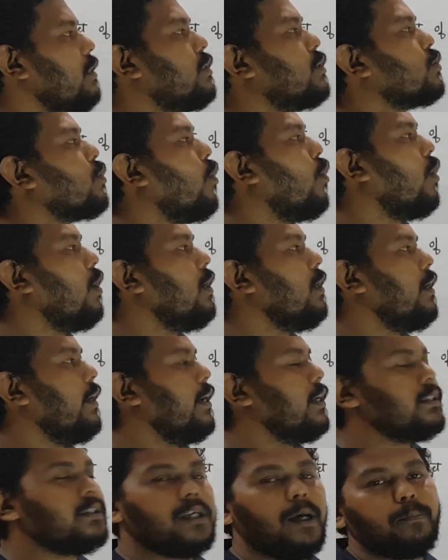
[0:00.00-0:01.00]
is called
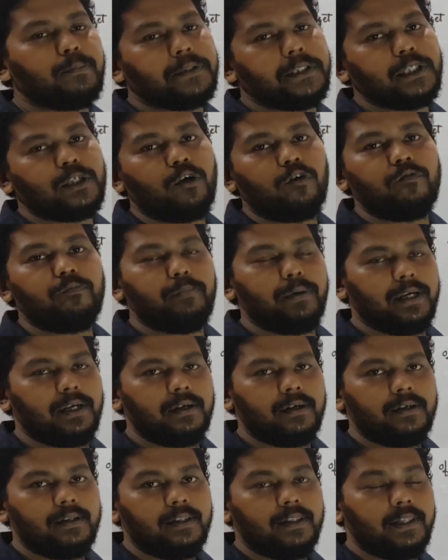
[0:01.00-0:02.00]
a subset of B.
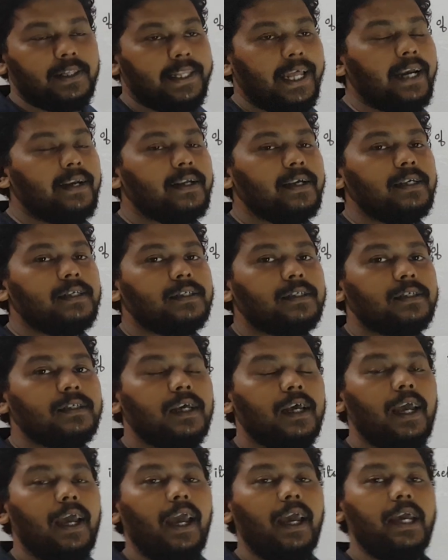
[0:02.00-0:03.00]
That is,
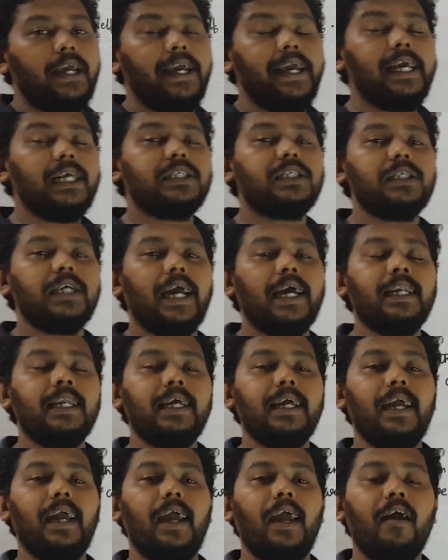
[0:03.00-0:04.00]
each and
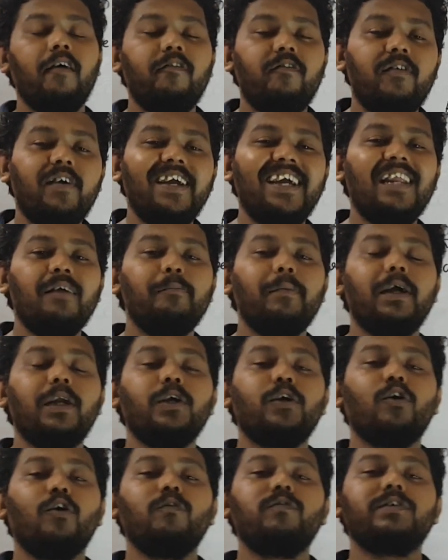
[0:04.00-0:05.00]
every
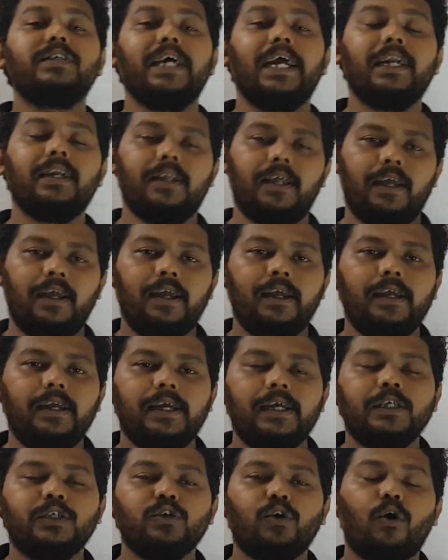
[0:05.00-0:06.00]
element of set A
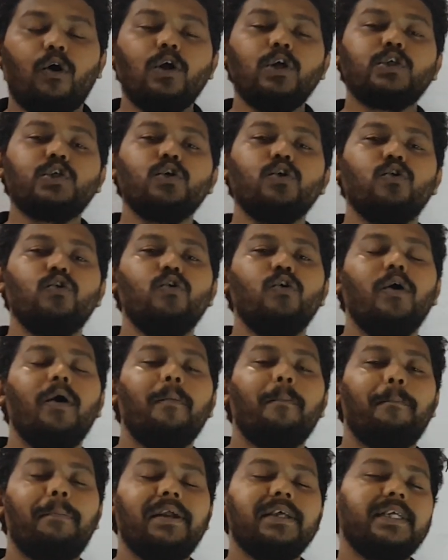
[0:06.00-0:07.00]
is also
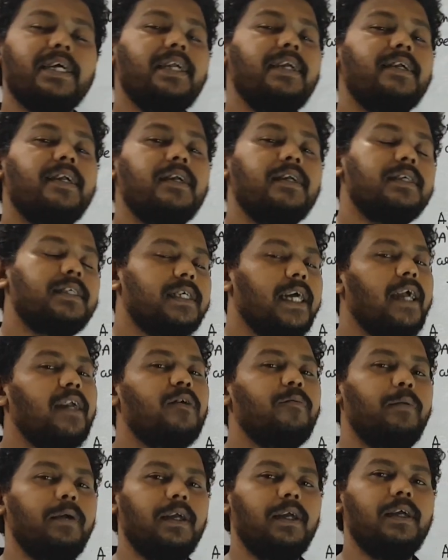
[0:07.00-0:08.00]
present in
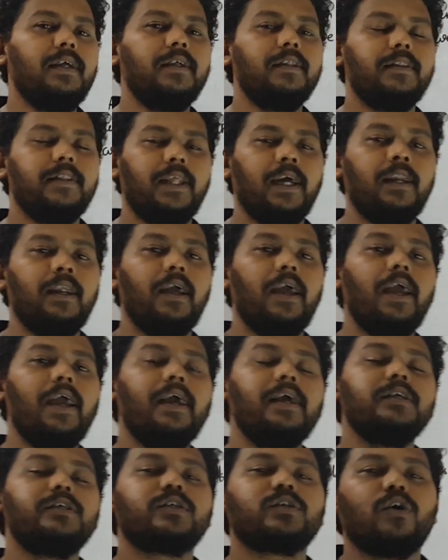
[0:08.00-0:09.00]
set B, then
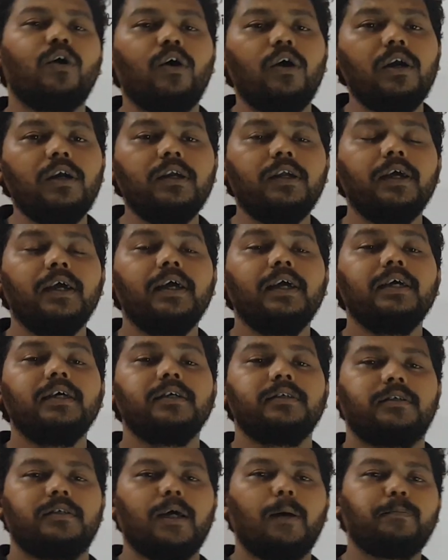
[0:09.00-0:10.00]
A is called
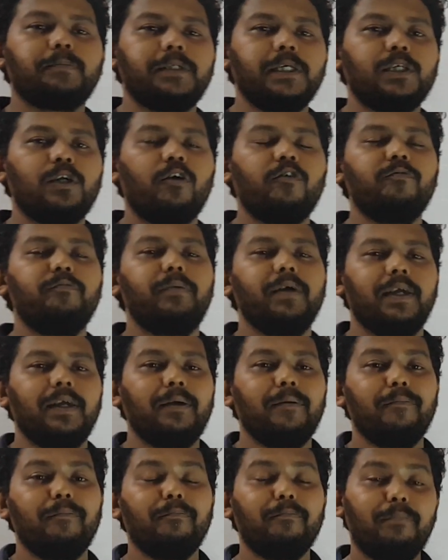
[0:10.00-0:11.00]
subset of B.
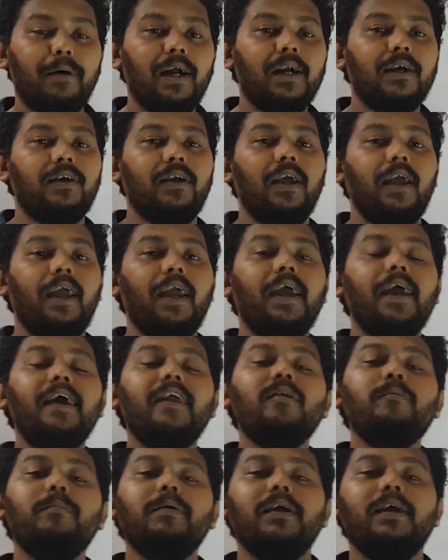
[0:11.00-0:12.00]
But A
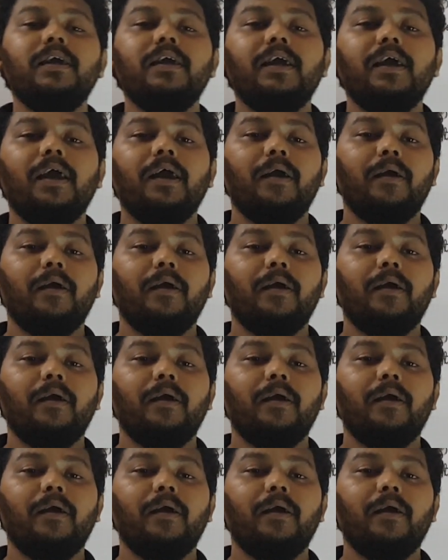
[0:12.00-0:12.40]
and B